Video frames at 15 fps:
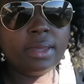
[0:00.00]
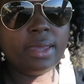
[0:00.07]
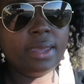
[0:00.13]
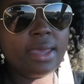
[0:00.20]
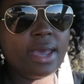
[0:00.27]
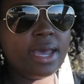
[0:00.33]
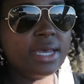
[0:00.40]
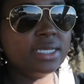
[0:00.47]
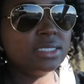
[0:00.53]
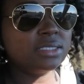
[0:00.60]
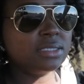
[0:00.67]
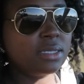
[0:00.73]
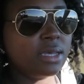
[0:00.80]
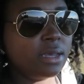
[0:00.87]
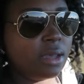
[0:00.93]
Hey guys,
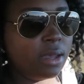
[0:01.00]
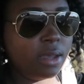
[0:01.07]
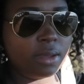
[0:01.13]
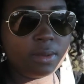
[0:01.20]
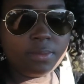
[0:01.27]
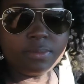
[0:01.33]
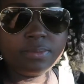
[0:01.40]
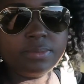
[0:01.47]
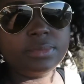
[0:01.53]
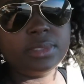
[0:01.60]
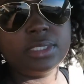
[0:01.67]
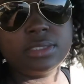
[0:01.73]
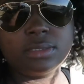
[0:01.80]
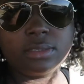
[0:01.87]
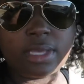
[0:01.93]
um,
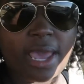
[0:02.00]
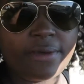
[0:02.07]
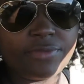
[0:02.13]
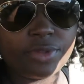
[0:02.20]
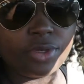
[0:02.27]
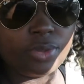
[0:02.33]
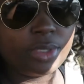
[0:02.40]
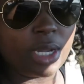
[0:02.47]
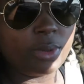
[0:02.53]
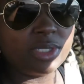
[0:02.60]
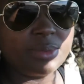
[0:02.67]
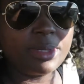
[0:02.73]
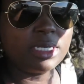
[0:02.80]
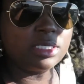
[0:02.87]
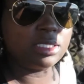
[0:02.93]
it's afternoon. I
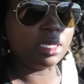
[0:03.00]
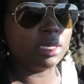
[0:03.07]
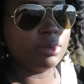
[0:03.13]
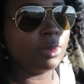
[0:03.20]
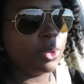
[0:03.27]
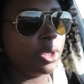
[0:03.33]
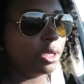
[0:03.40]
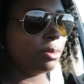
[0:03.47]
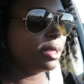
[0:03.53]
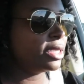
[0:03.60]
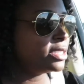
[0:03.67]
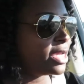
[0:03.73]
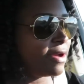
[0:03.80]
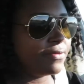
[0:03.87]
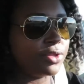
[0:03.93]
was about to say good morning,
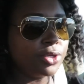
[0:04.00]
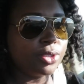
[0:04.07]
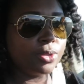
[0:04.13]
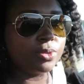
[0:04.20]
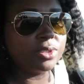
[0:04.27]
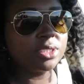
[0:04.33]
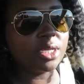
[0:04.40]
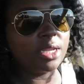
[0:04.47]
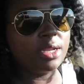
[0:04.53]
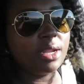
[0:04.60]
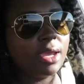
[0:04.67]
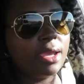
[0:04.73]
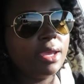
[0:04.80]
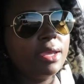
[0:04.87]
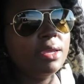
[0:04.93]
but it's afternoon,
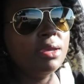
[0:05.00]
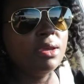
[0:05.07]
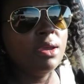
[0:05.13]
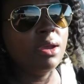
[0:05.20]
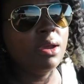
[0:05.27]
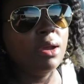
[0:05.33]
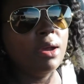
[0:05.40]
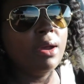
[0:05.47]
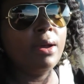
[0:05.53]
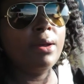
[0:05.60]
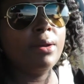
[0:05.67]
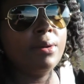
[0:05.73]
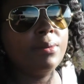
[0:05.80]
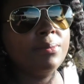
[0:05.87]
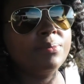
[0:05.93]
Sunday.
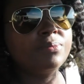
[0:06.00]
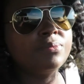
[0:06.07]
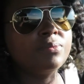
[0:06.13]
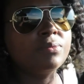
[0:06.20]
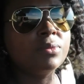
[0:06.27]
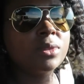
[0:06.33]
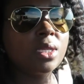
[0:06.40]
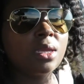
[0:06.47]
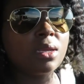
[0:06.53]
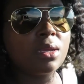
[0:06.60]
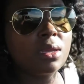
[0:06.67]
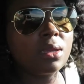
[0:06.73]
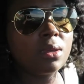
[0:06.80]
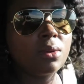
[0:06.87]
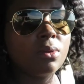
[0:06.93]
Um,
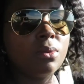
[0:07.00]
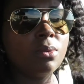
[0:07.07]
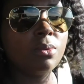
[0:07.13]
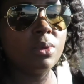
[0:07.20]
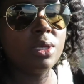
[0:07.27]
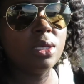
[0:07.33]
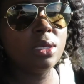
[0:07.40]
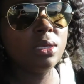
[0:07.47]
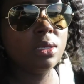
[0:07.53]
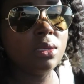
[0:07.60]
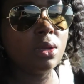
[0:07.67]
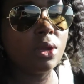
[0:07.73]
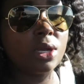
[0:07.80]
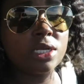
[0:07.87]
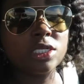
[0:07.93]

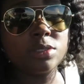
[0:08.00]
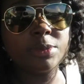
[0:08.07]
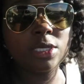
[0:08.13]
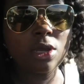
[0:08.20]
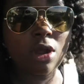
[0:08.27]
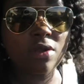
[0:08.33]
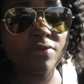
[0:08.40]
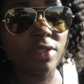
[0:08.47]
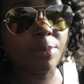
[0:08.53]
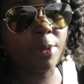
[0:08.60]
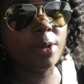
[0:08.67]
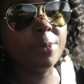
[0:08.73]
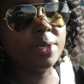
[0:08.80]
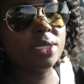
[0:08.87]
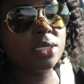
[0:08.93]
we are going to be carving the
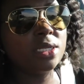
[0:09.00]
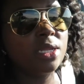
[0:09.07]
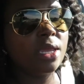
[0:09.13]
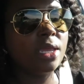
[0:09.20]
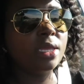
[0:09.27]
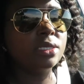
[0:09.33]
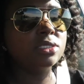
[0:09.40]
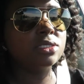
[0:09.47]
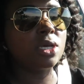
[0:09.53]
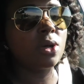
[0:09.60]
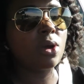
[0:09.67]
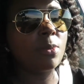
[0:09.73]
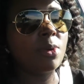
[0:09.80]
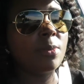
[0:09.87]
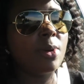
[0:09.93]
pumpkin today,
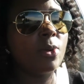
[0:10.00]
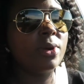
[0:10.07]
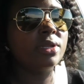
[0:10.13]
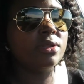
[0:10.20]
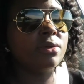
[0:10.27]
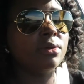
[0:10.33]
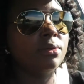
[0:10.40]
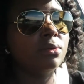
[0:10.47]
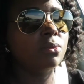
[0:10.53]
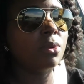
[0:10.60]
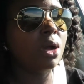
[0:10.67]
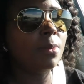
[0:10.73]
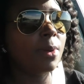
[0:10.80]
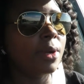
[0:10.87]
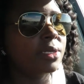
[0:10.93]
so I'm on my way to
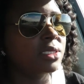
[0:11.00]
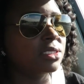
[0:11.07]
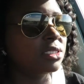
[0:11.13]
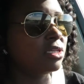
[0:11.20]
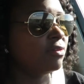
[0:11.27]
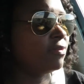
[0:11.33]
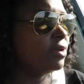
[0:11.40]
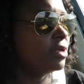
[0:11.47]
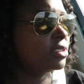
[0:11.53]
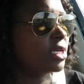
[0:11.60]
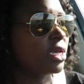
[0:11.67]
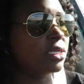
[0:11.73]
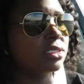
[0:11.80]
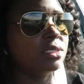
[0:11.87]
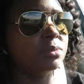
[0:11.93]
Walmart to see if there's
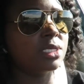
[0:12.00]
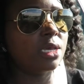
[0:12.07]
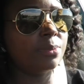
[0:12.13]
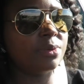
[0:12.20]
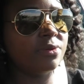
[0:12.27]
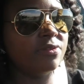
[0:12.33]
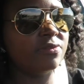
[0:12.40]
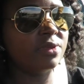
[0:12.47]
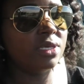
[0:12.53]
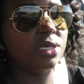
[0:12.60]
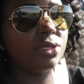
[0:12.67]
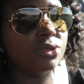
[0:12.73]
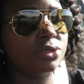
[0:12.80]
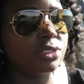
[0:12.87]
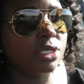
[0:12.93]
like some type of
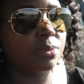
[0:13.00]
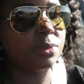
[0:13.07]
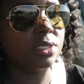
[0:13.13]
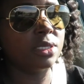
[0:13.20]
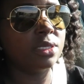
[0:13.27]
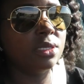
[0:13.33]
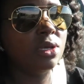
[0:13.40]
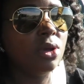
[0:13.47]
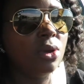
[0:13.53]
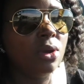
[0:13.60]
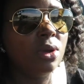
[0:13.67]
kit or something.